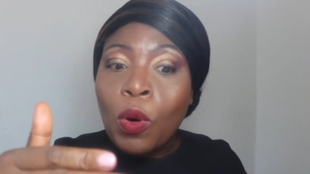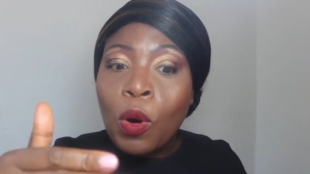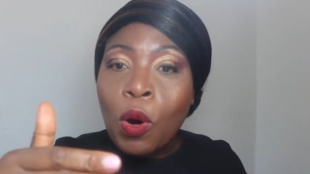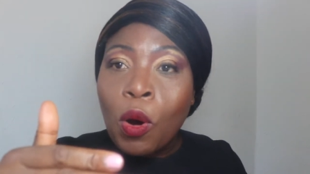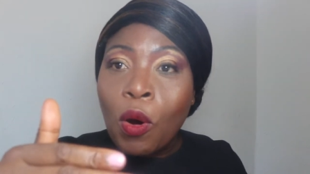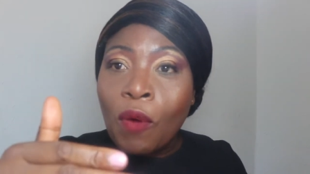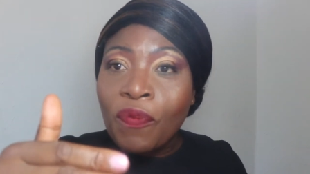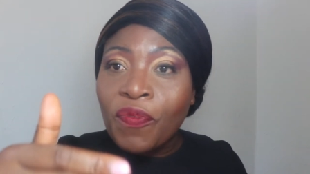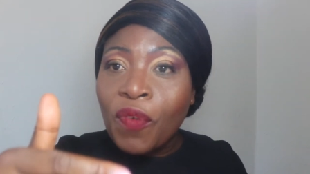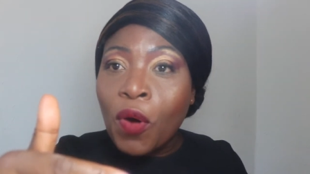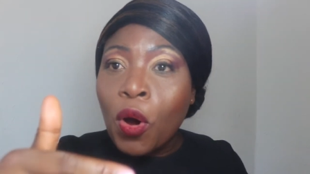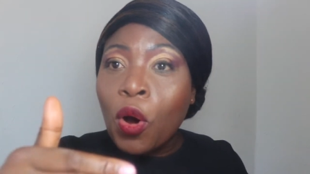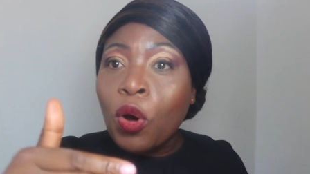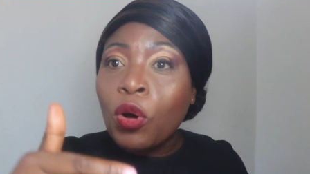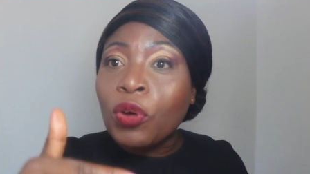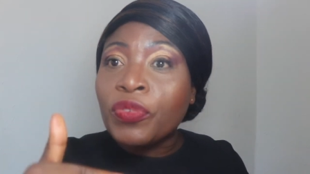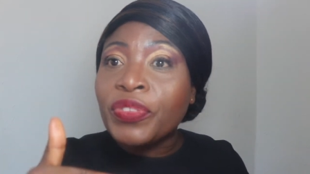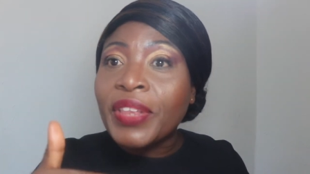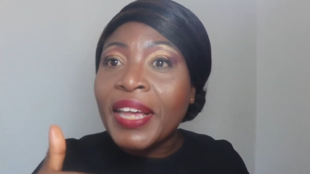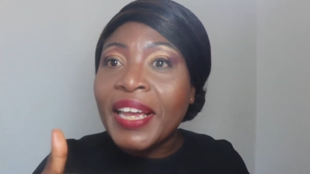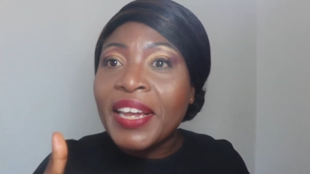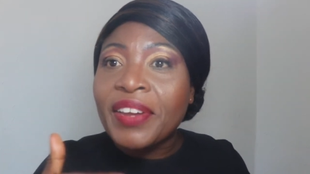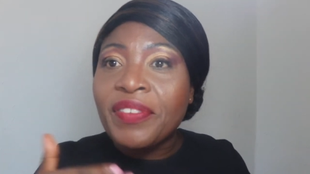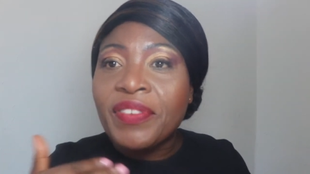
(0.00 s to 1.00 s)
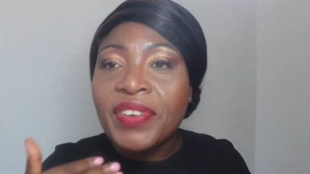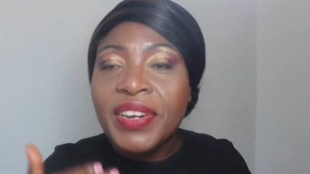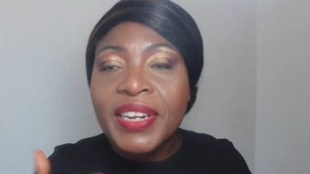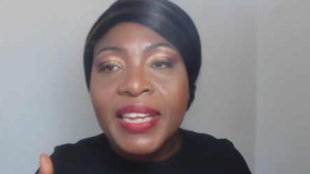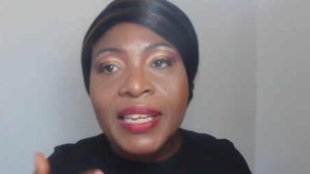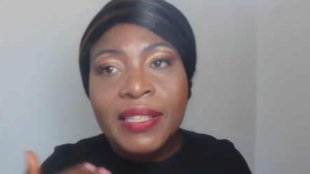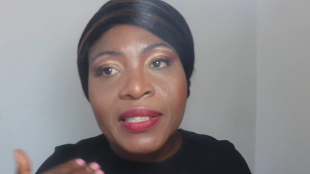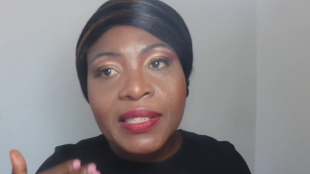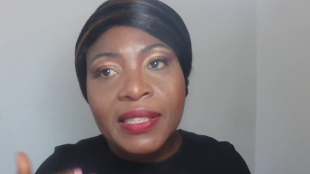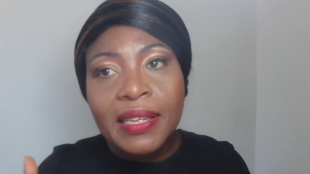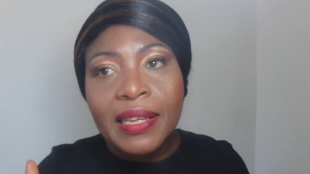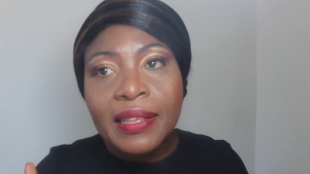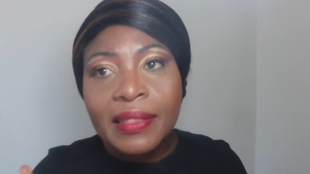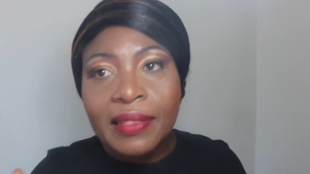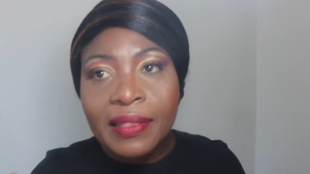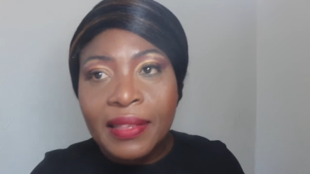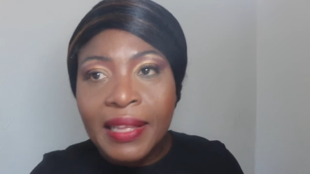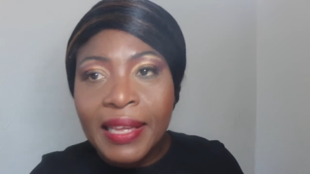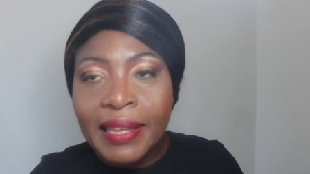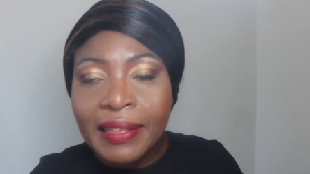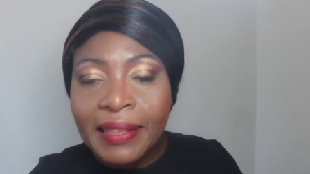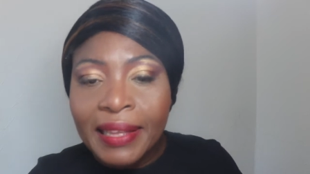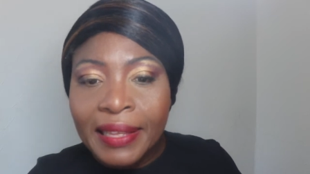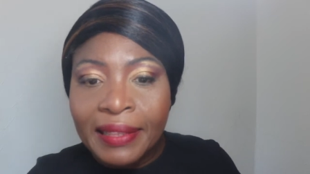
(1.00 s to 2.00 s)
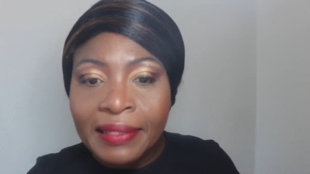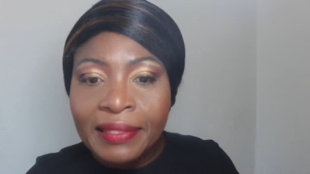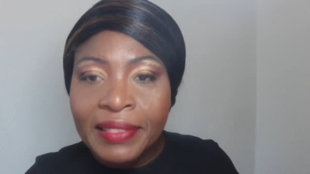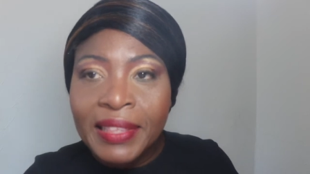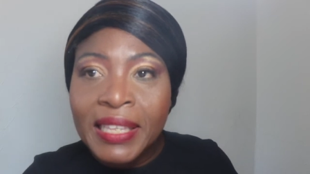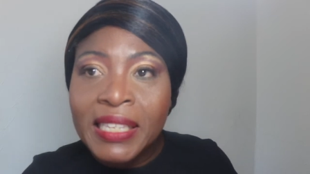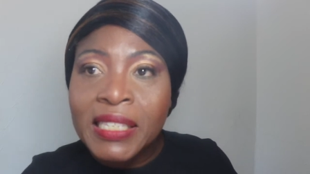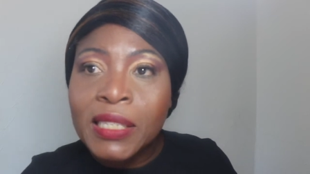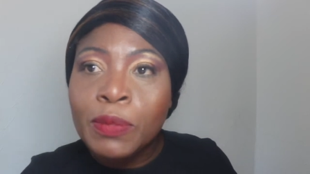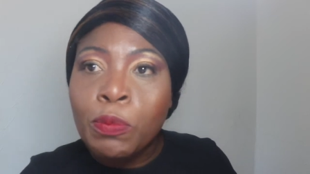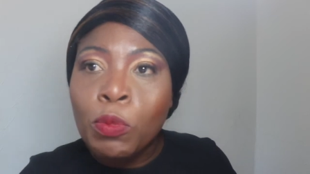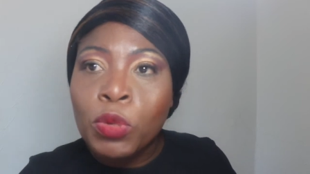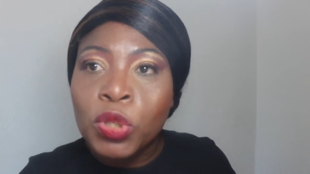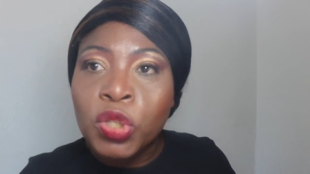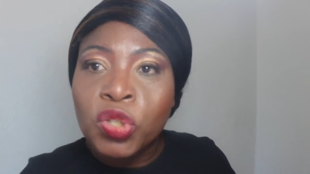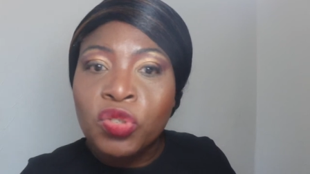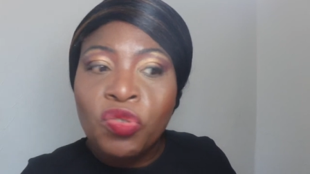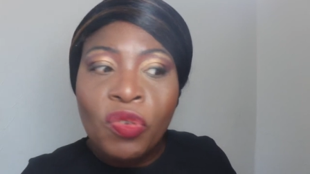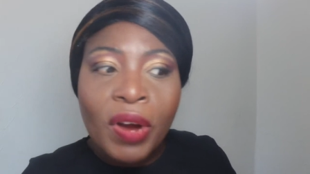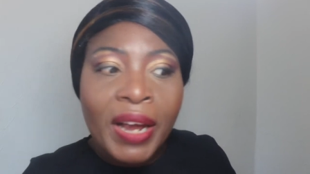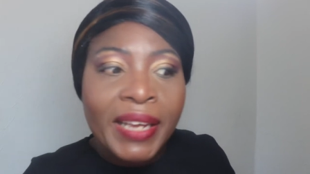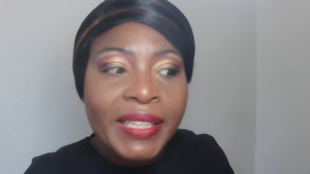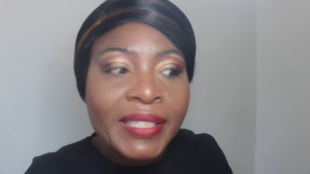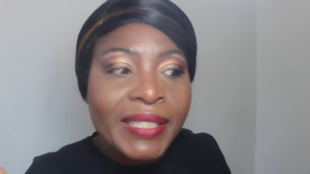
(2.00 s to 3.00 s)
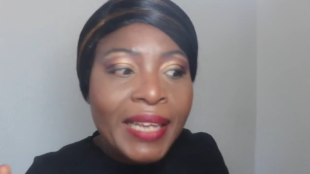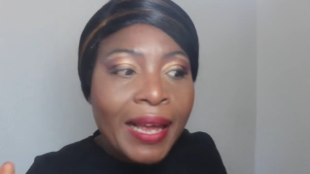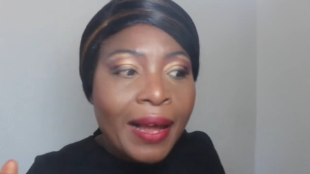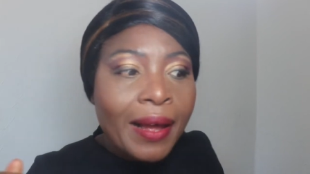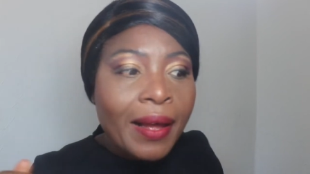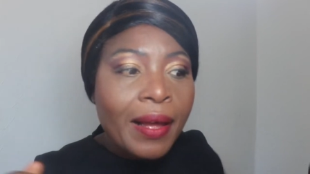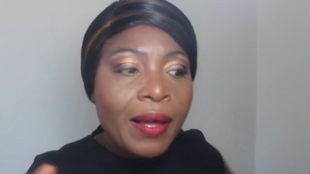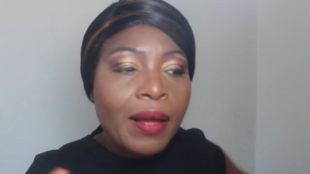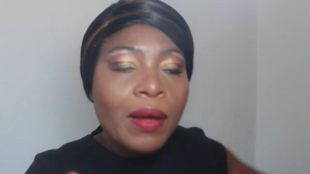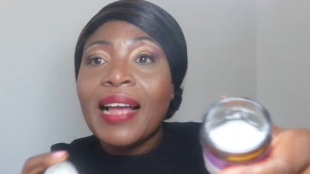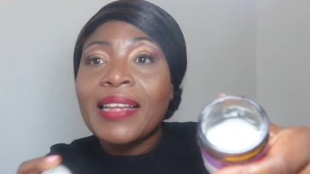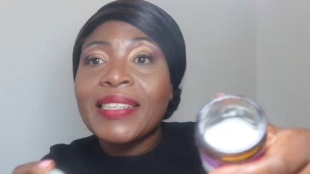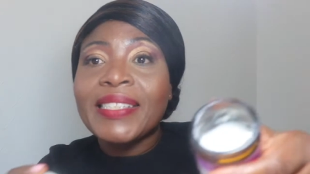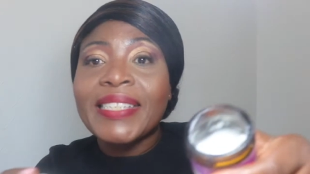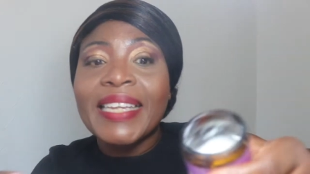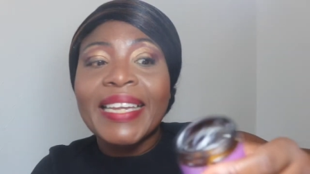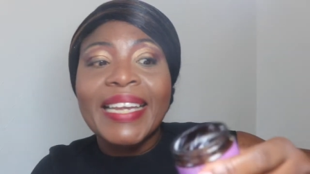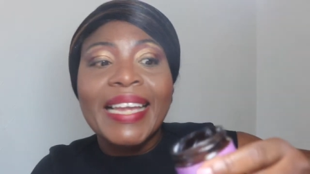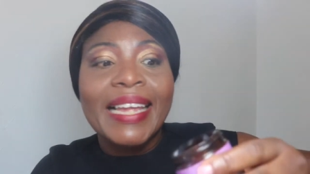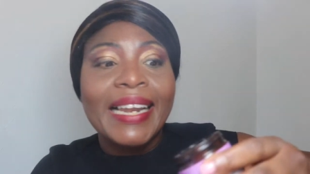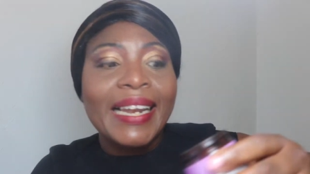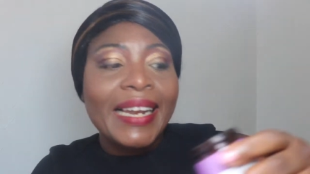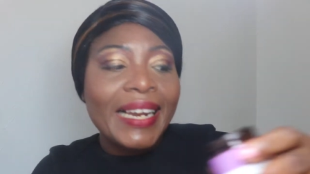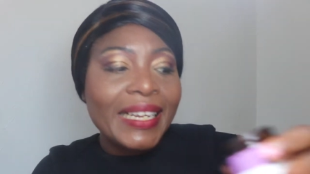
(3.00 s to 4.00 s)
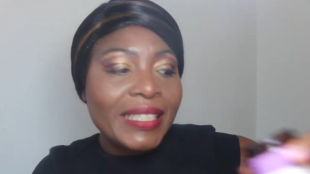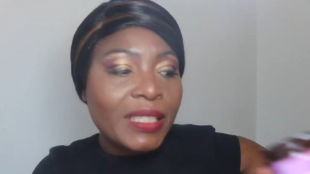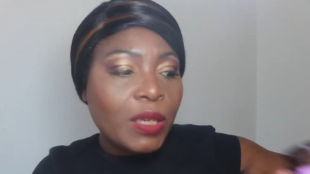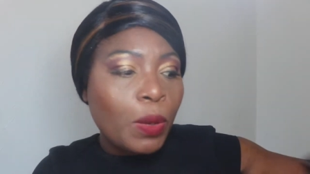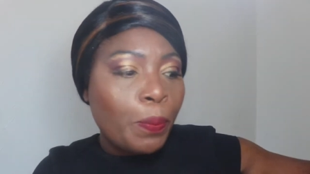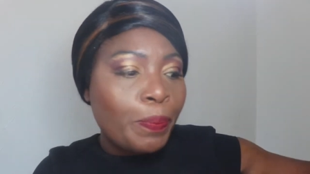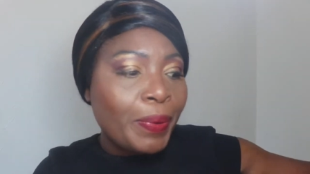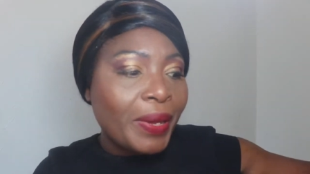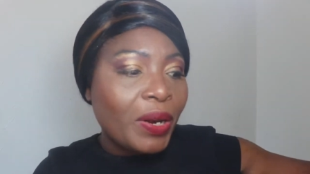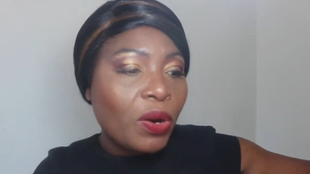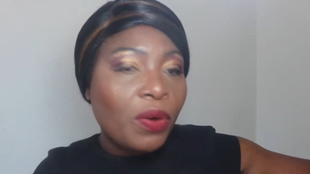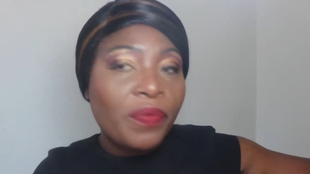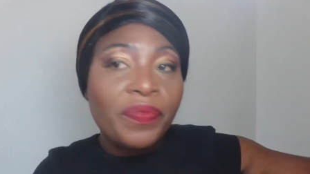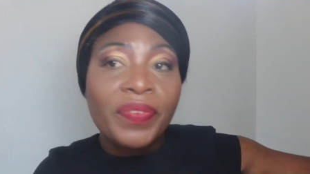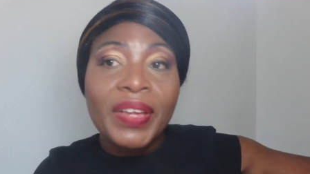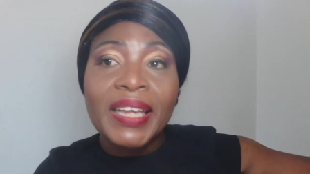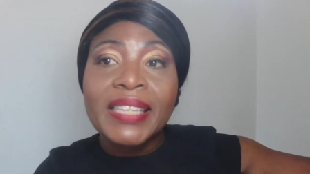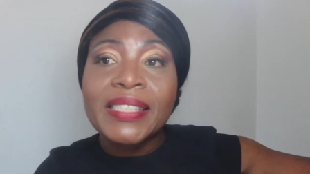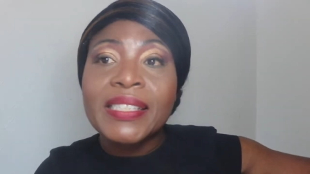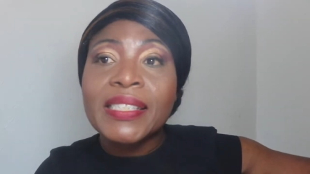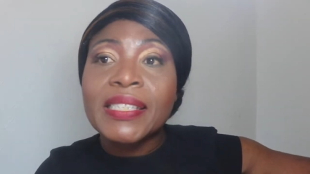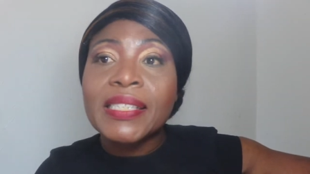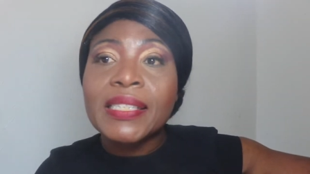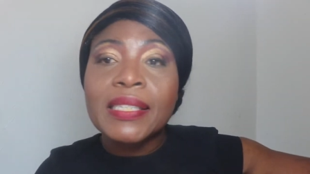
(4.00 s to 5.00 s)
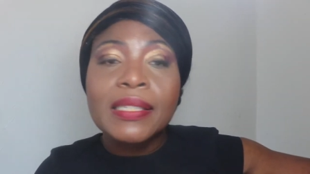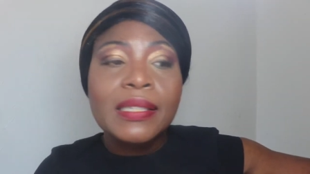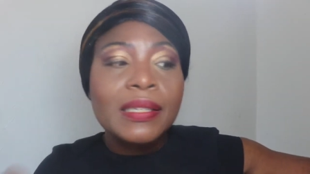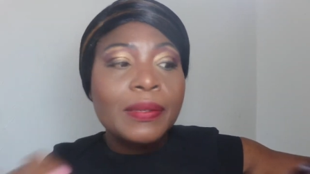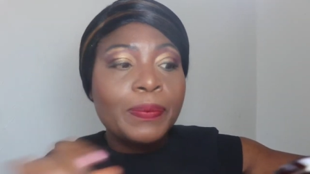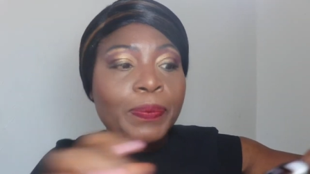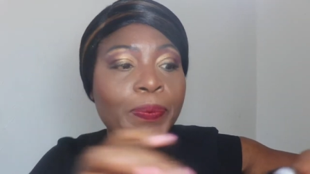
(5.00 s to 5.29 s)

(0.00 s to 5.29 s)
of all the ingredients in, in, in this moisturizer. Take a little bit of it